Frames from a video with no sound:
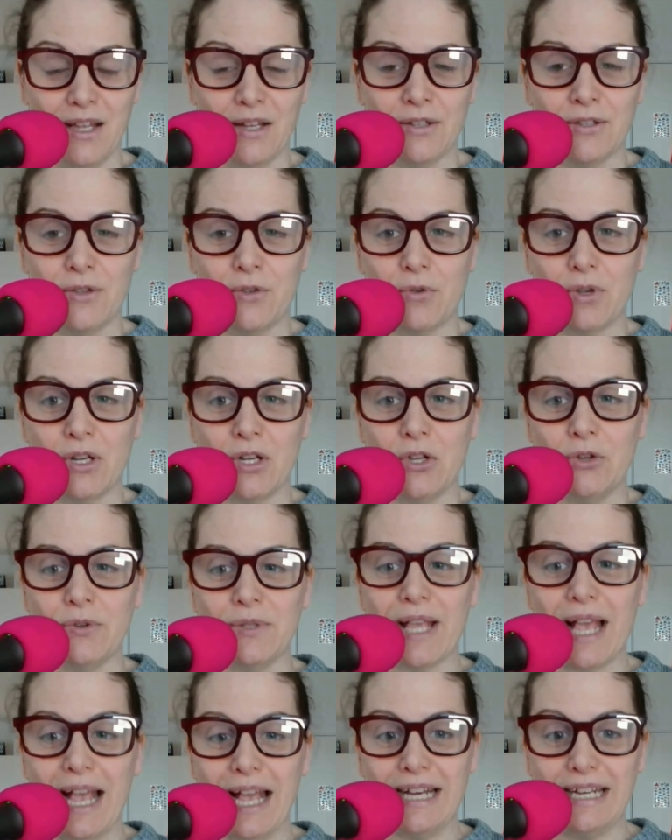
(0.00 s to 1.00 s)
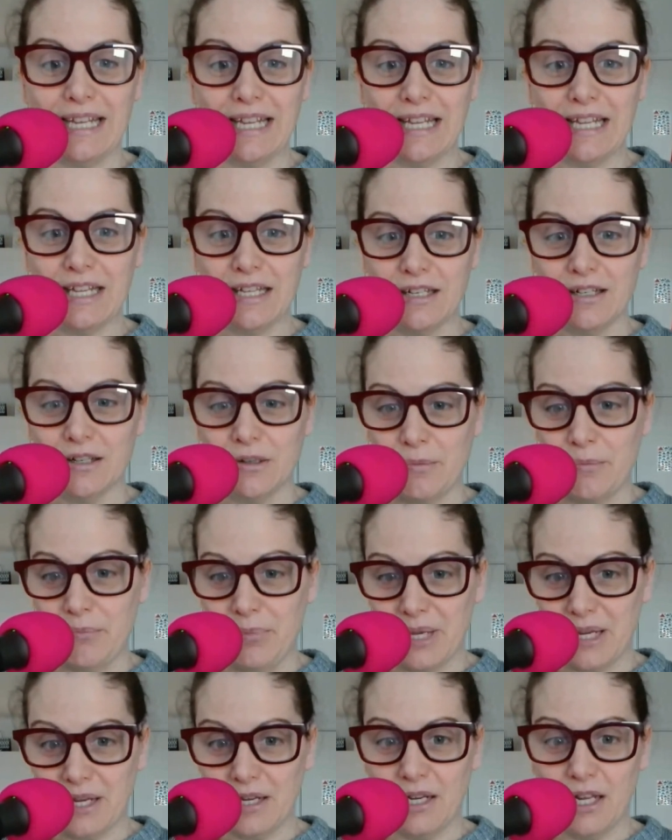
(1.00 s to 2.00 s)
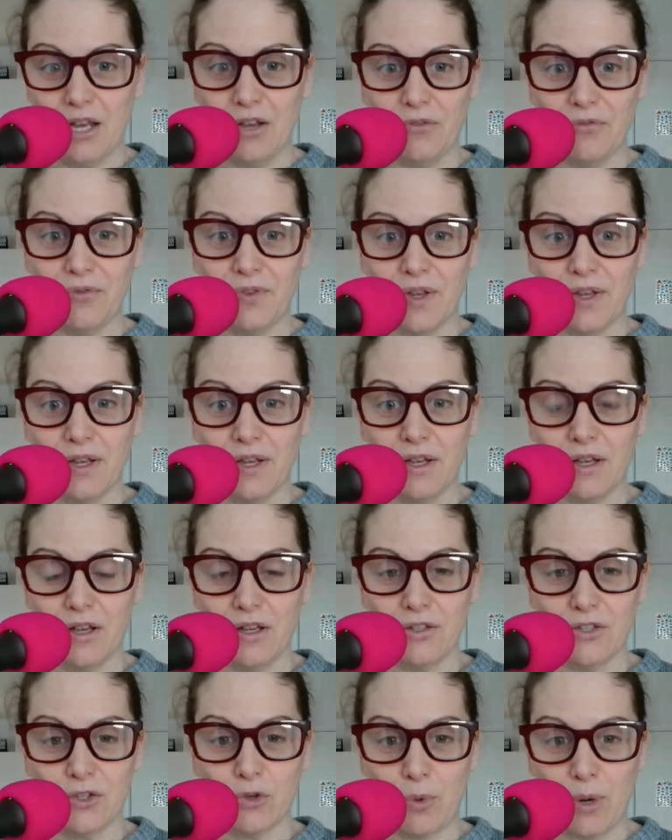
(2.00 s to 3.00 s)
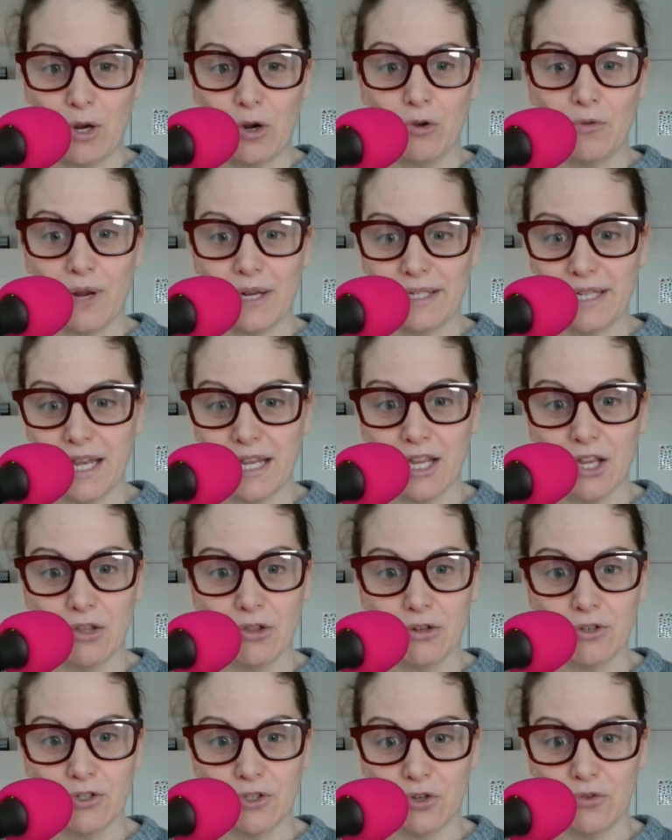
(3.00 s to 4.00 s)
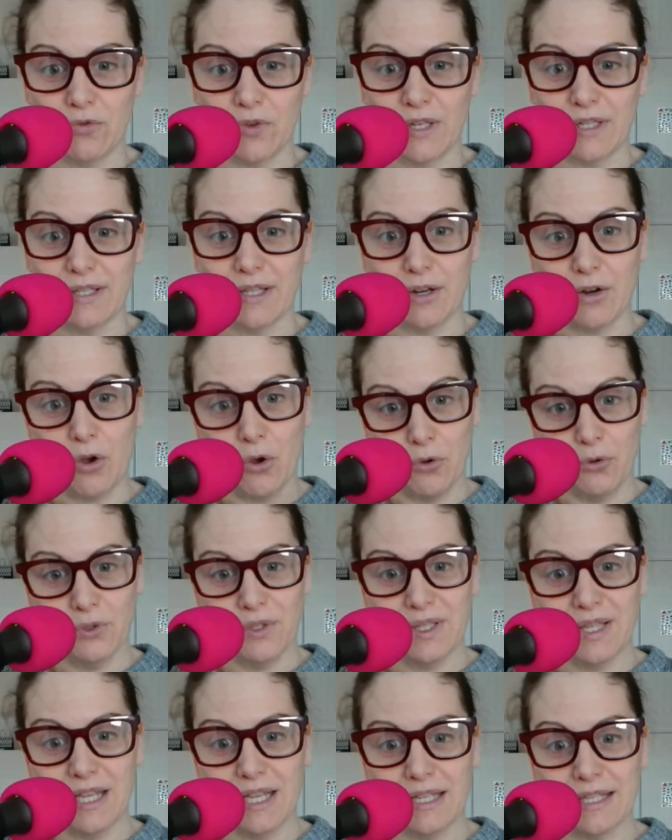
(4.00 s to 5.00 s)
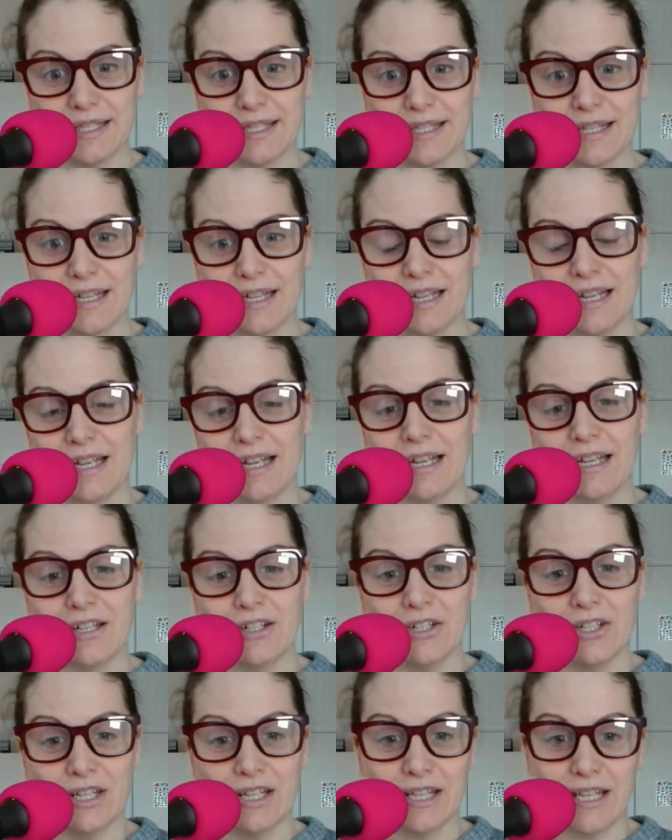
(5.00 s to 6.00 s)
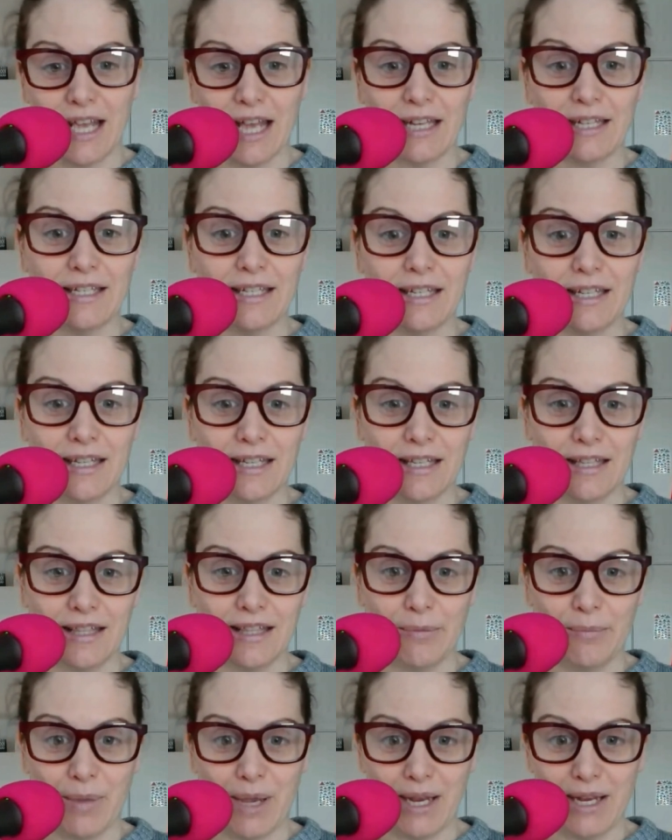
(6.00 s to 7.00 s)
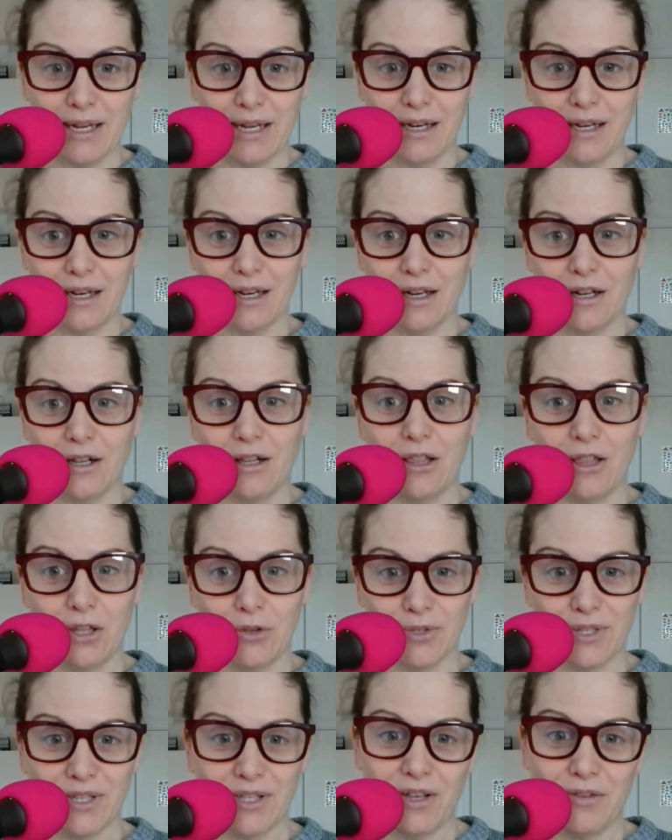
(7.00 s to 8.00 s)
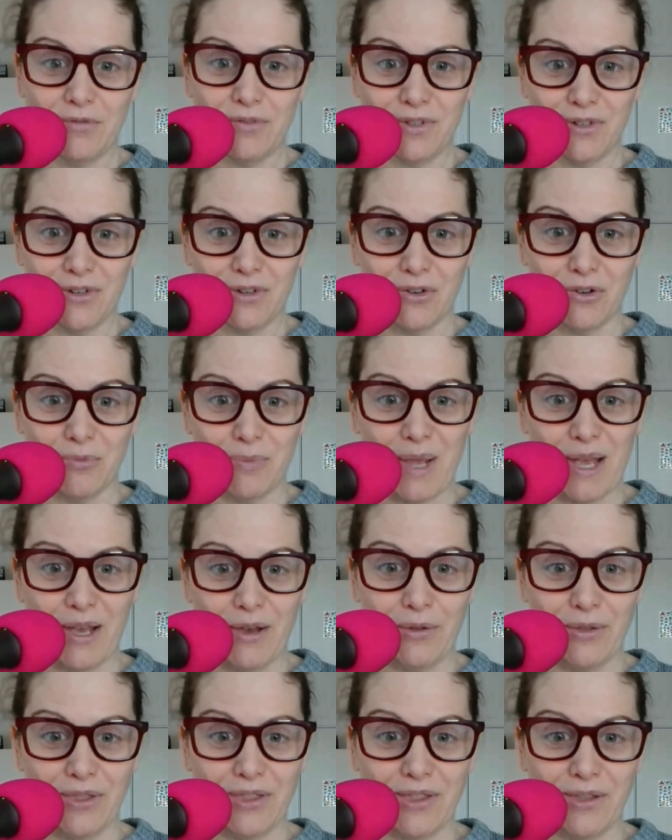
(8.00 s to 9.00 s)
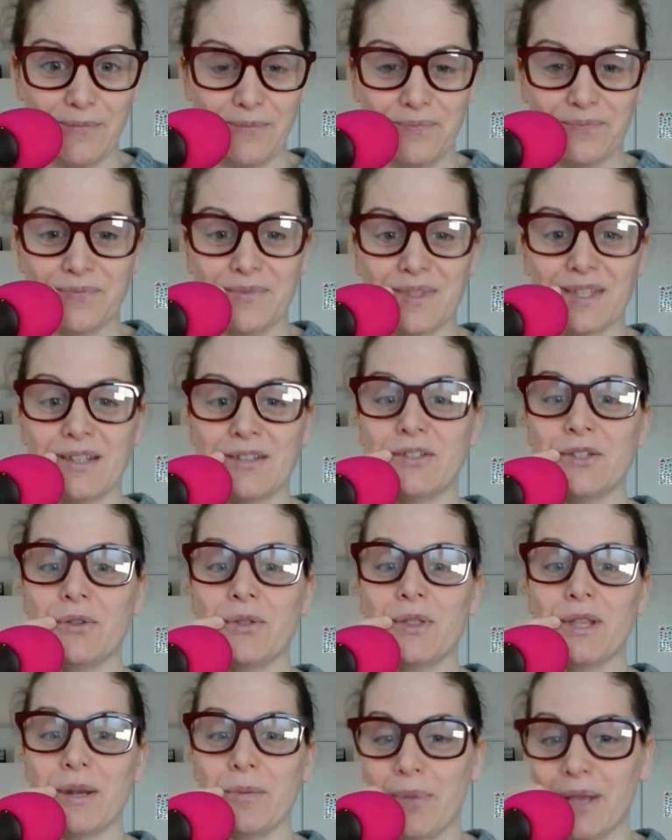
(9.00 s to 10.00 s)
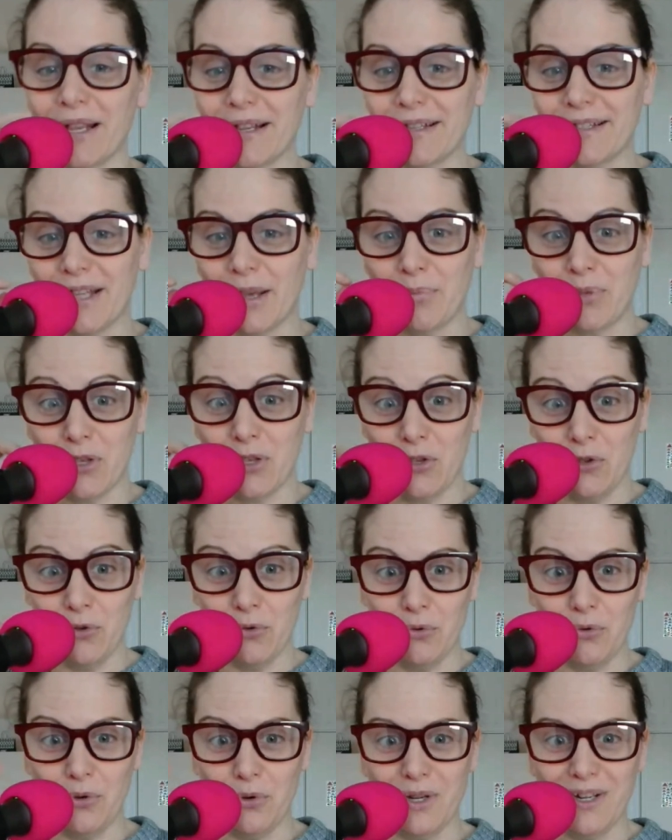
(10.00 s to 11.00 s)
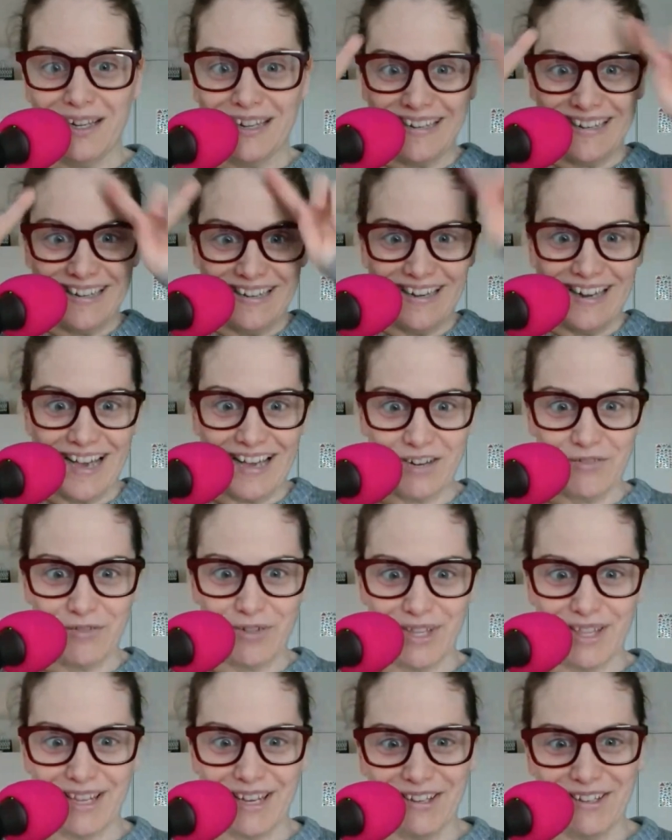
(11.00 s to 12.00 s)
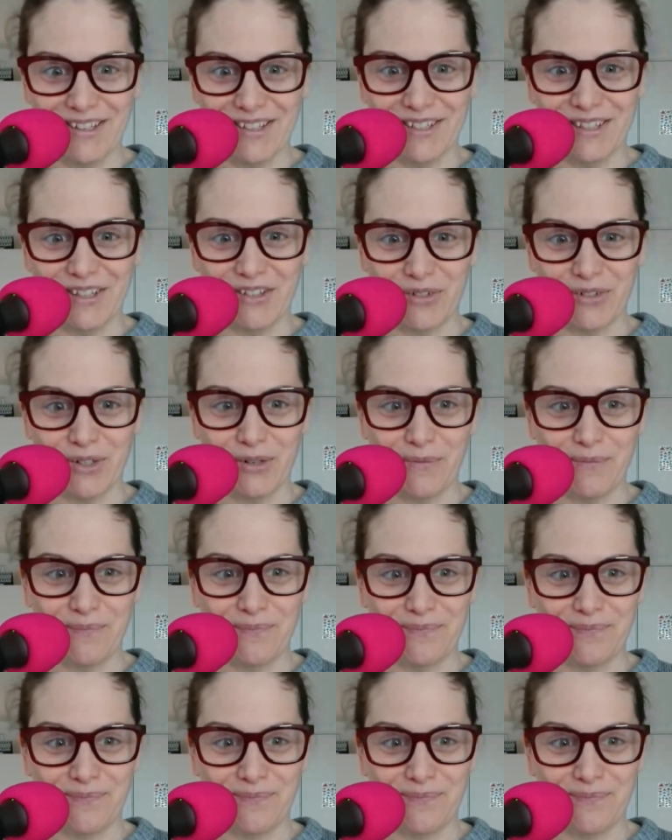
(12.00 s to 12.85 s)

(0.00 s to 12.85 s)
So you can use any big enough square or rectangular surface that holds this to get the mic close enough to your mouth so that it picks up you, not everything else in the room.